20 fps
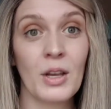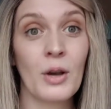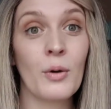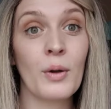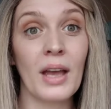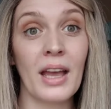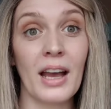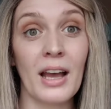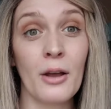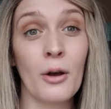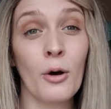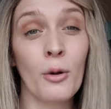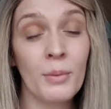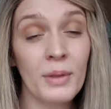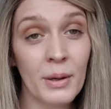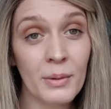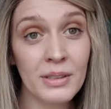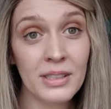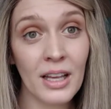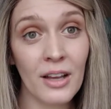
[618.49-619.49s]
Okay, I
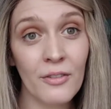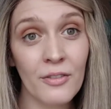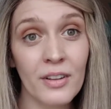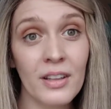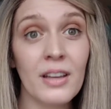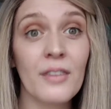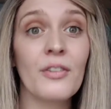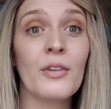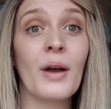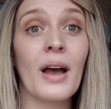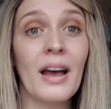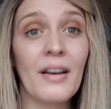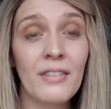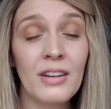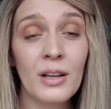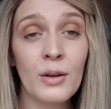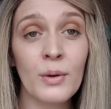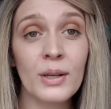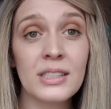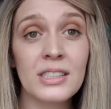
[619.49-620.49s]
hope that was helpful. If you have
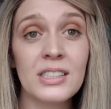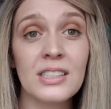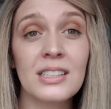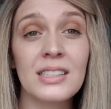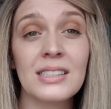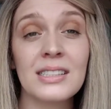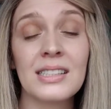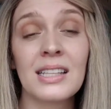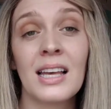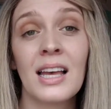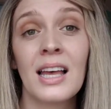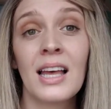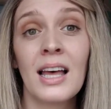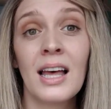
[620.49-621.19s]
any questions,